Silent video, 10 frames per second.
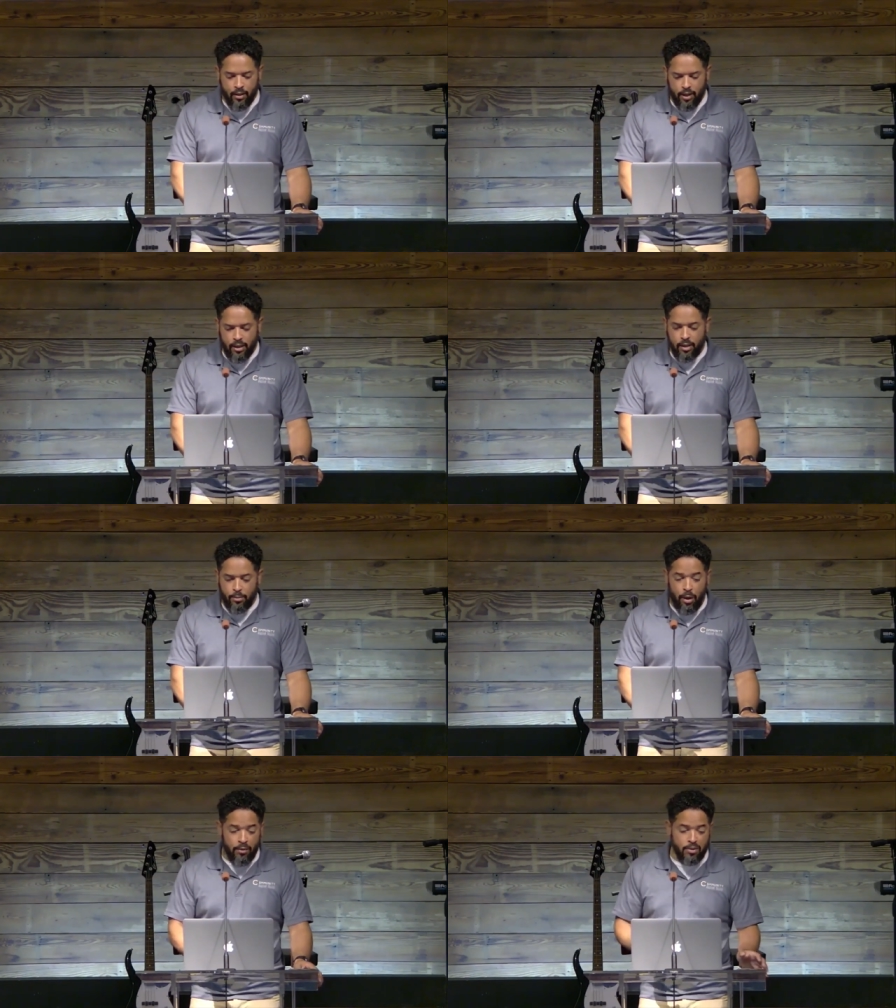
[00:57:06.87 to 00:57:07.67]
And then
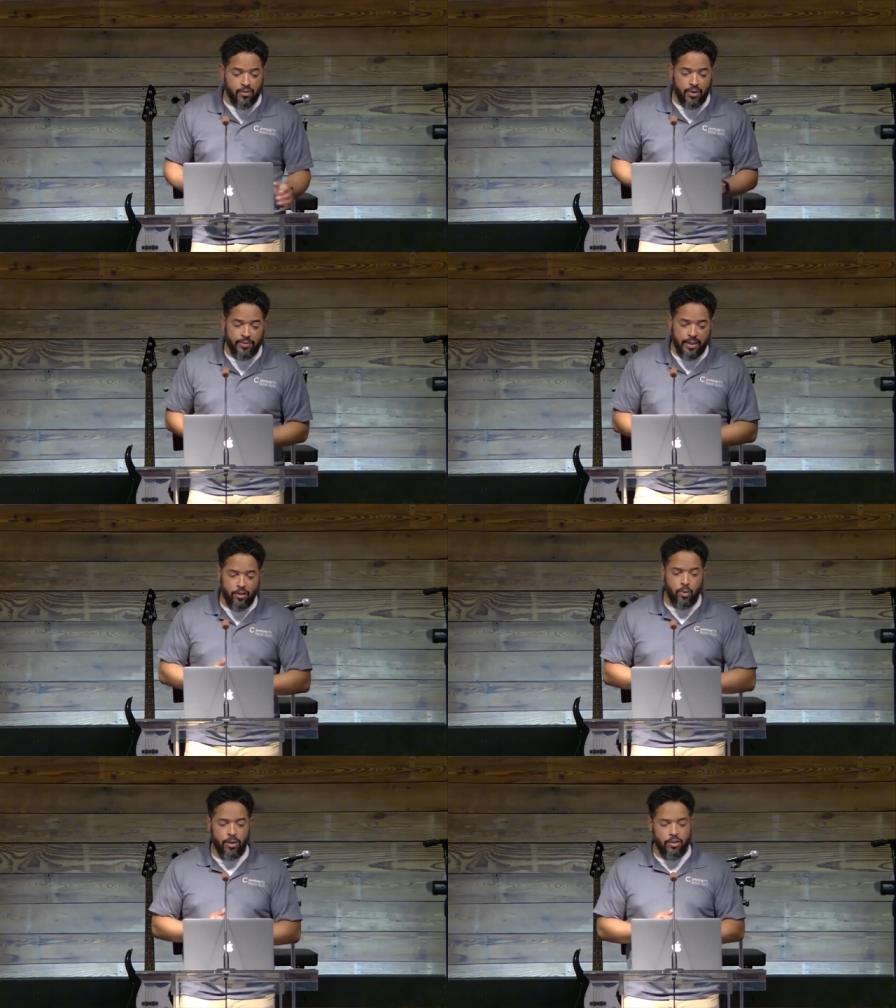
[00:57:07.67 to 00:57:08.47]
Proverbs 15,
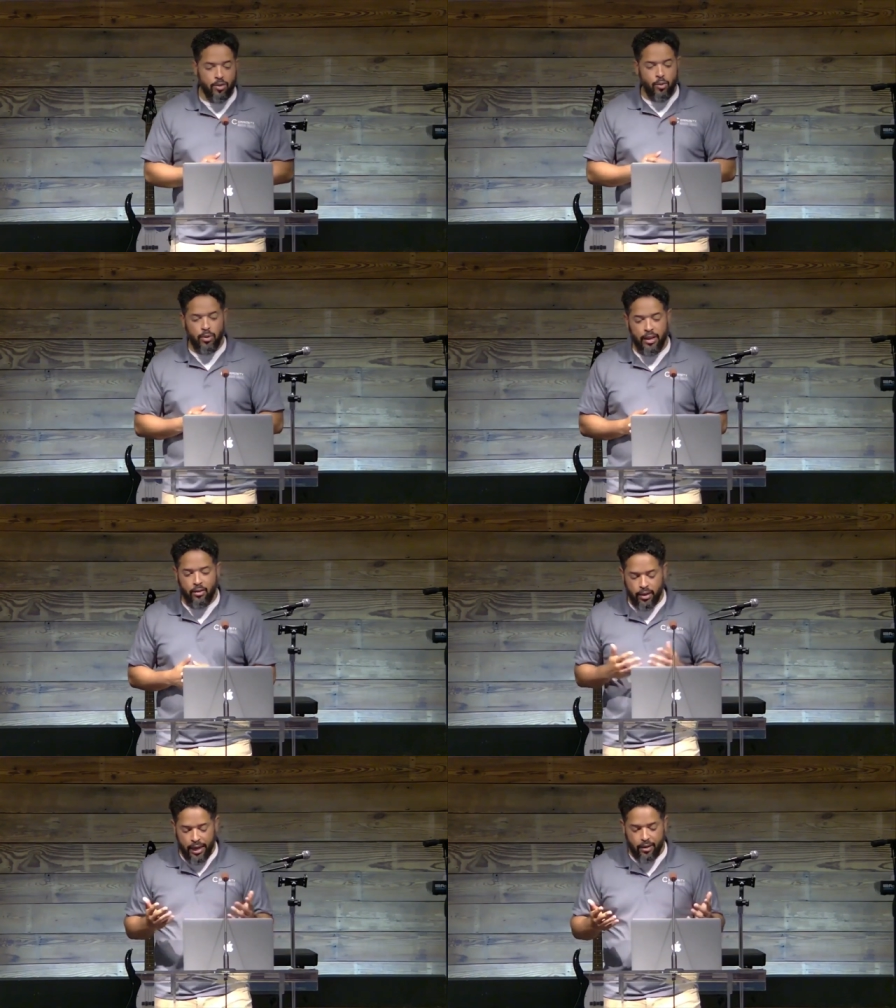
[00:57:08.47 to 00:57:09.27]
22,
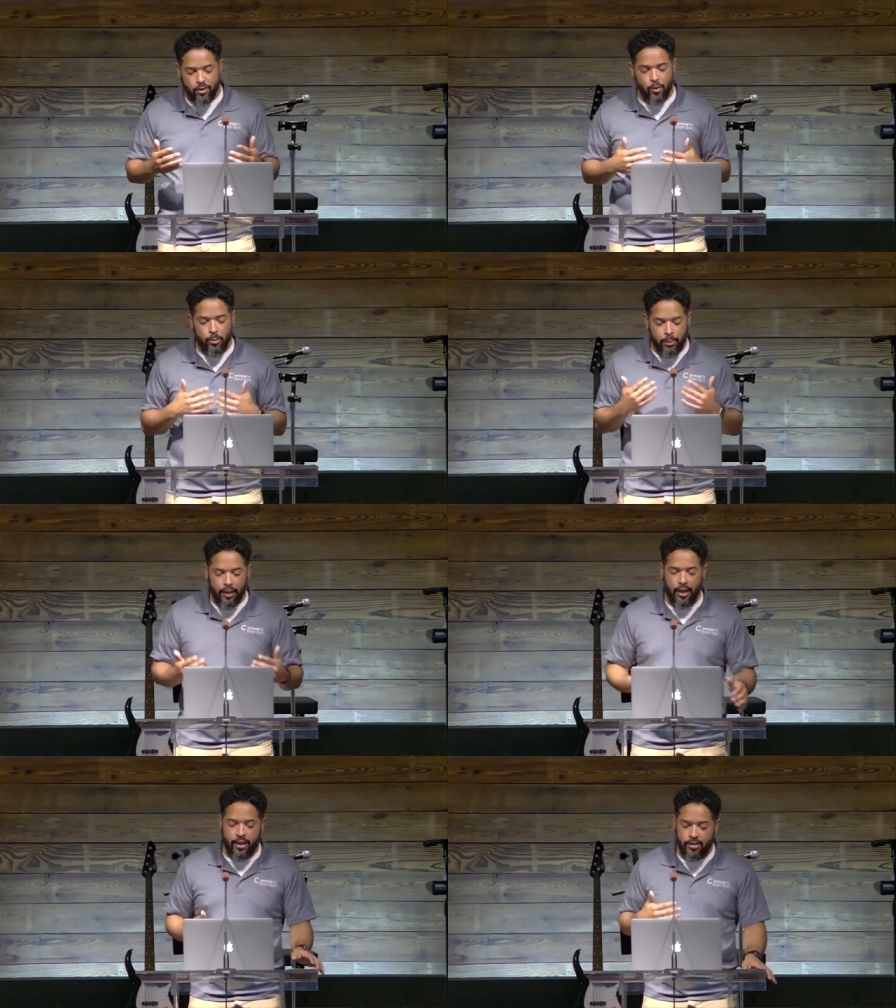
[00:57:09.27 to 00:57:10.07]
without counsel,
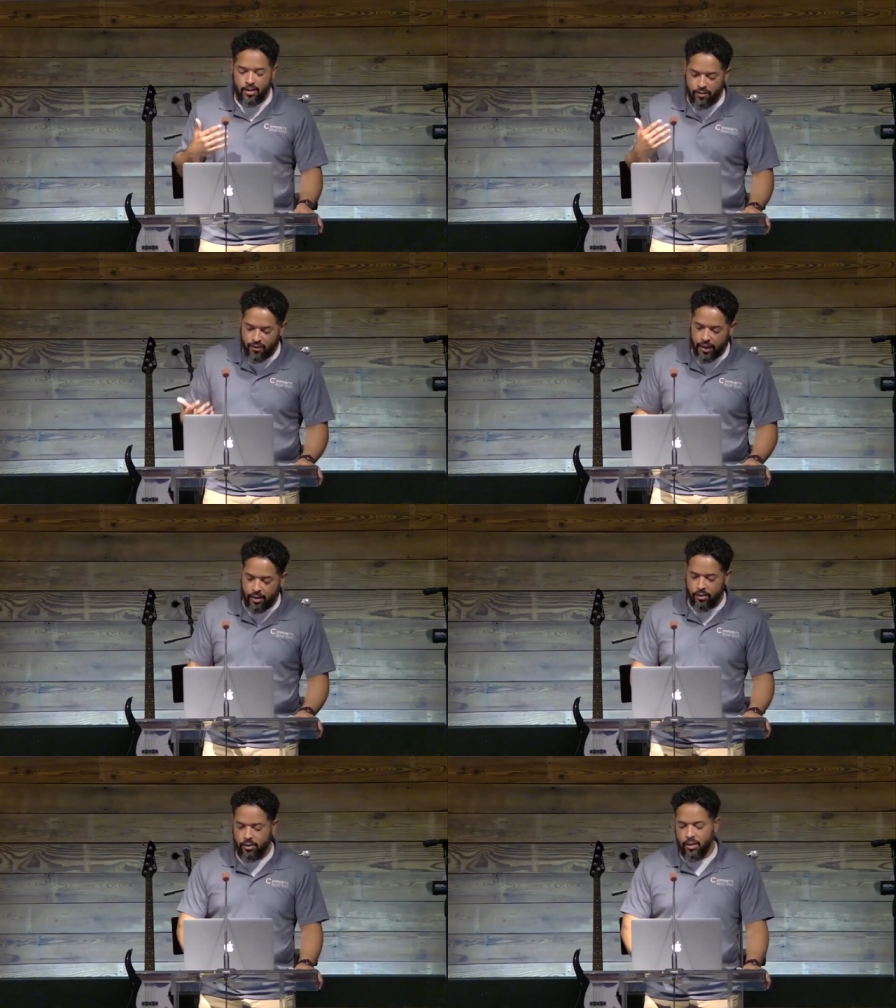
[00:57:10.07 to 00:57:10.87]
plans
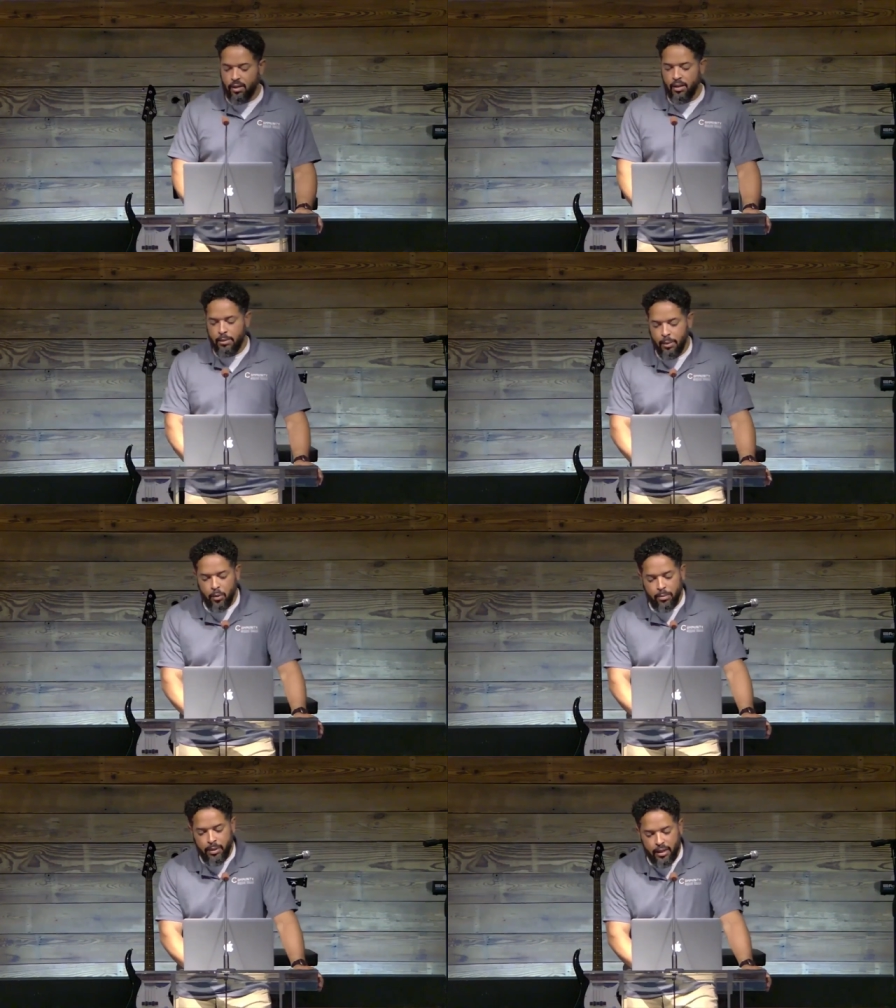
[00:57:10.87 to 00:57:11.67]
fail, but
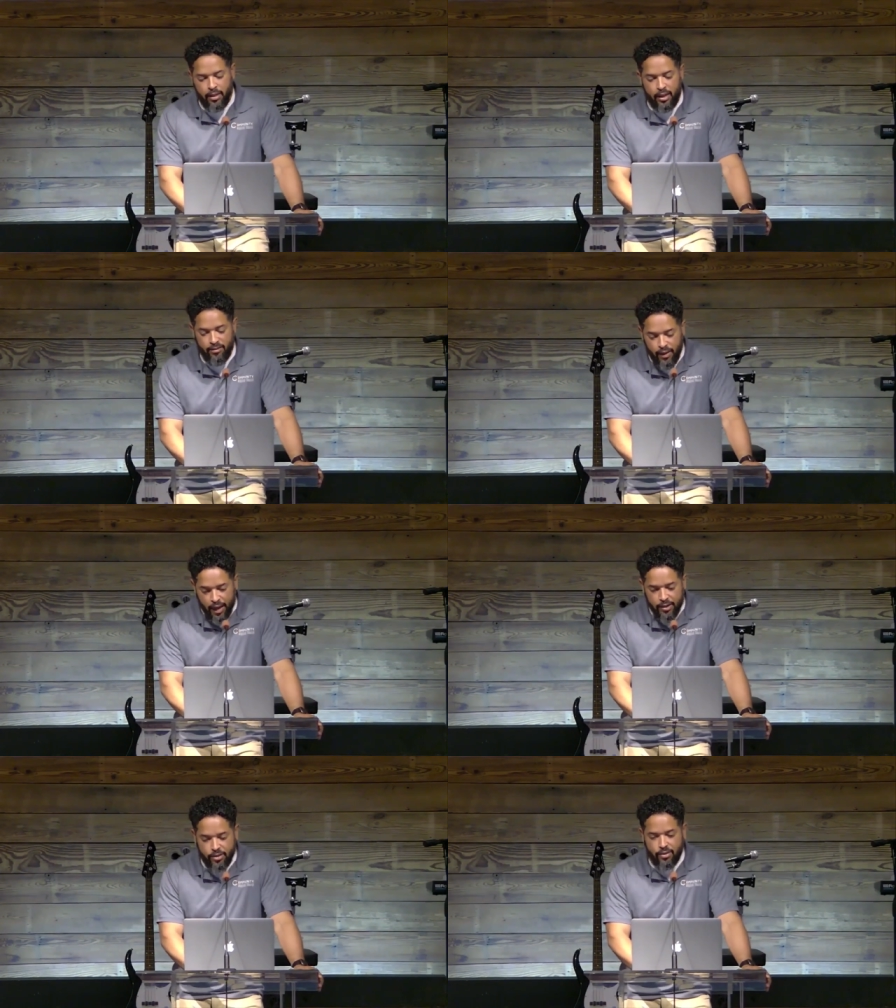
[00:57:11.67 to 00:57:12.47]
with many
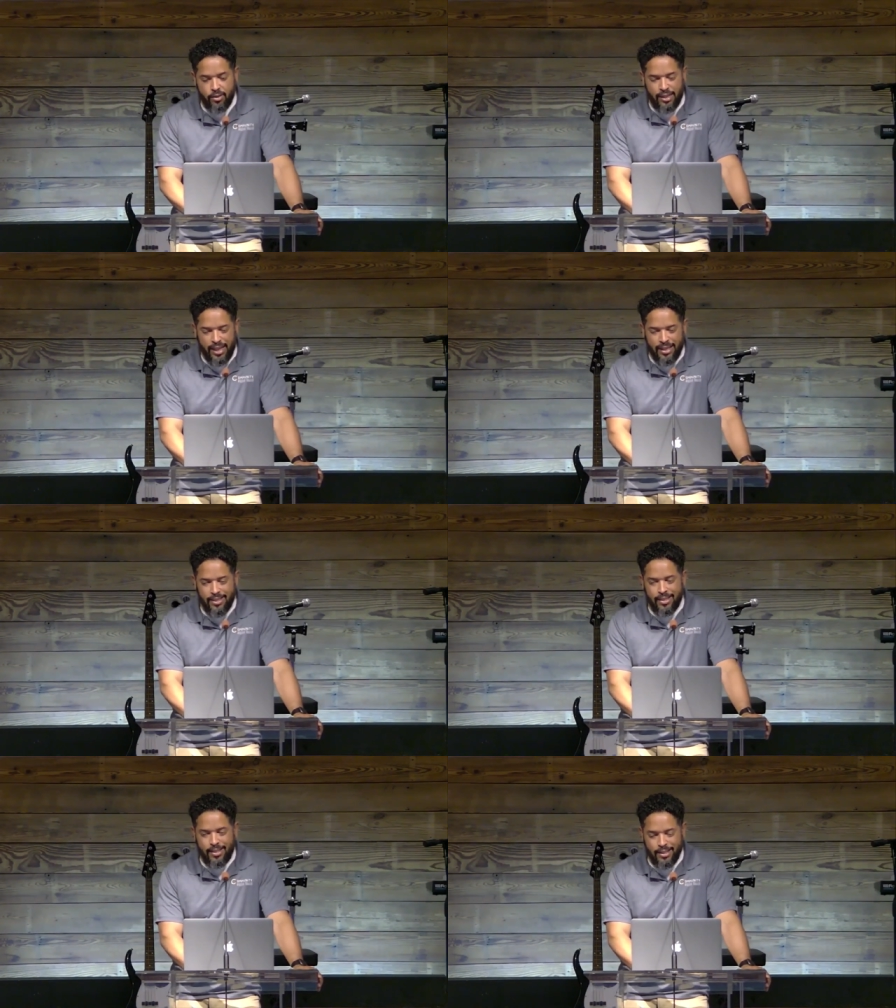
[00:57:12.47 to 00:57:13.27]
advisors, they
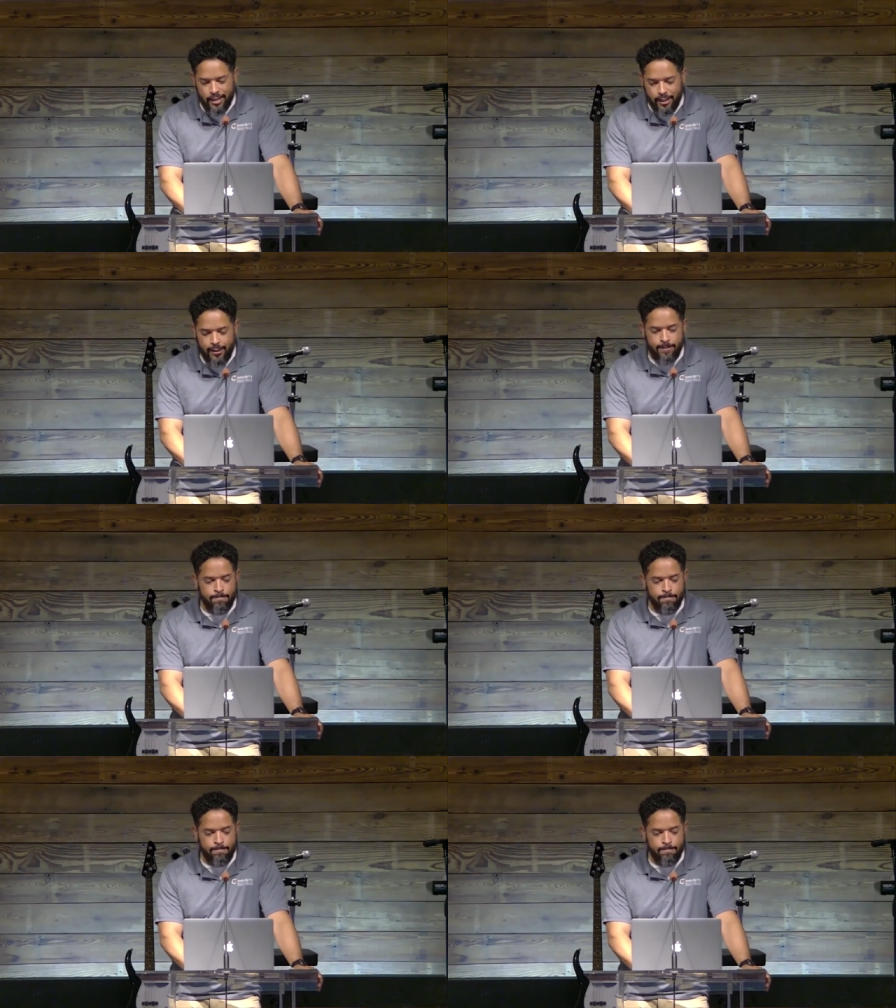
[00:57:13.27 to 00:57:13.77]
succeed.